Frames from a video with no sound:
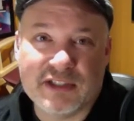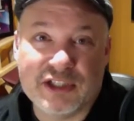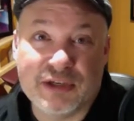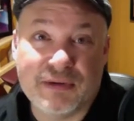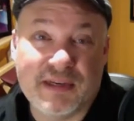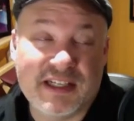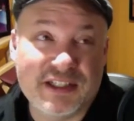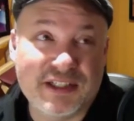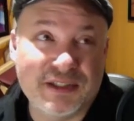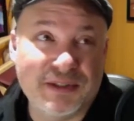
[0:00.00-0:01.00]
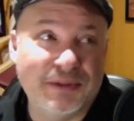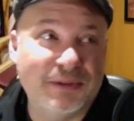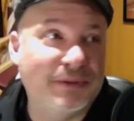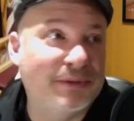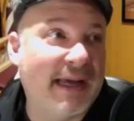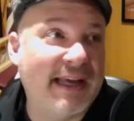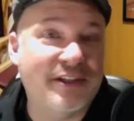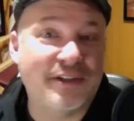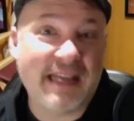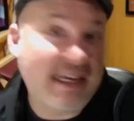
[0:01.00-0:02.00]
duty to
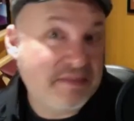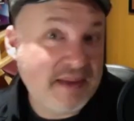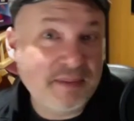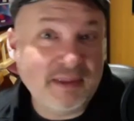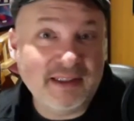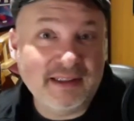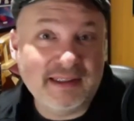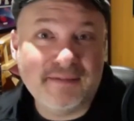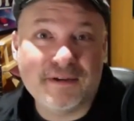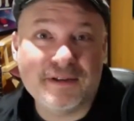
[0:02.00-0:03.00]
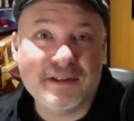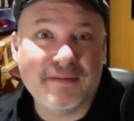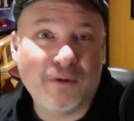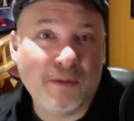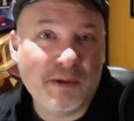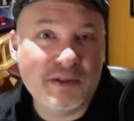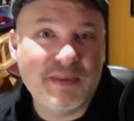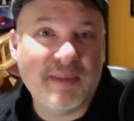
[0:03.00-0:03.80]
entertain people first and foremost.